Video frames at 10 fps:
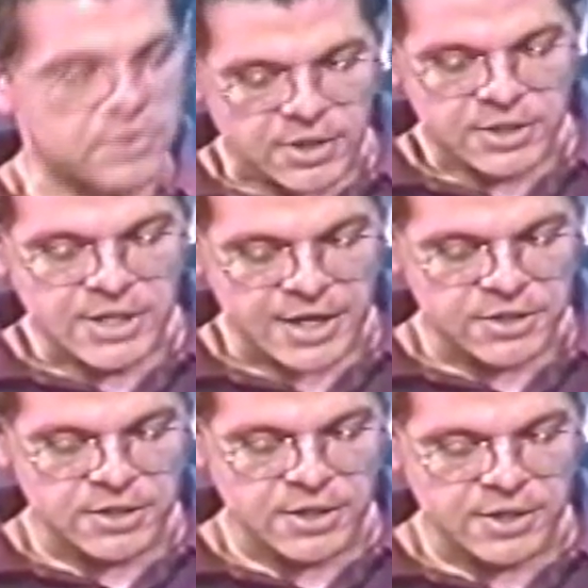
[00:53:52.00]

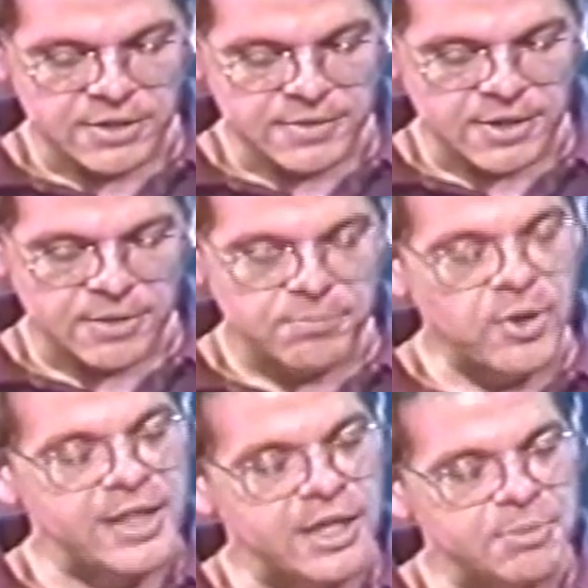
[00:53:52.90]
Dr.
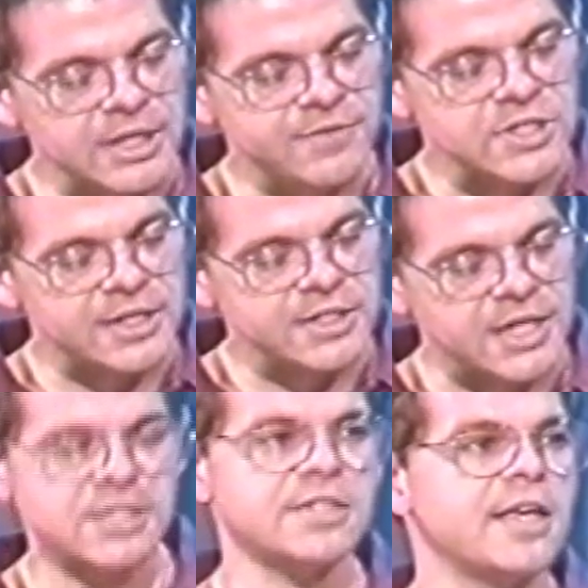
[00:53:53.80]
Bradley, I believe, is at
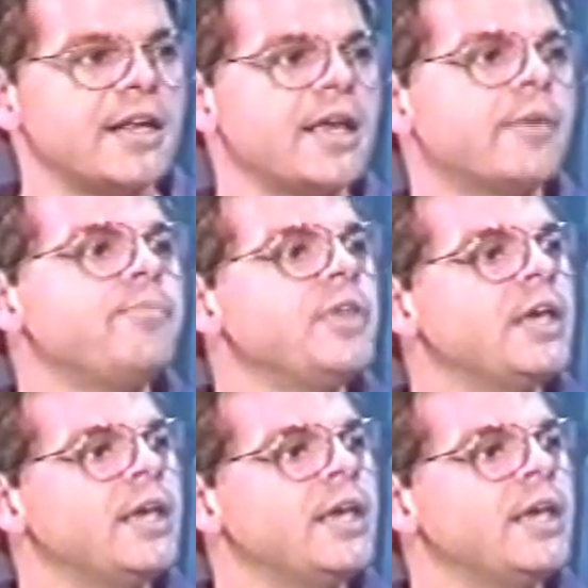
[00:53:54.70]
Texas A&M,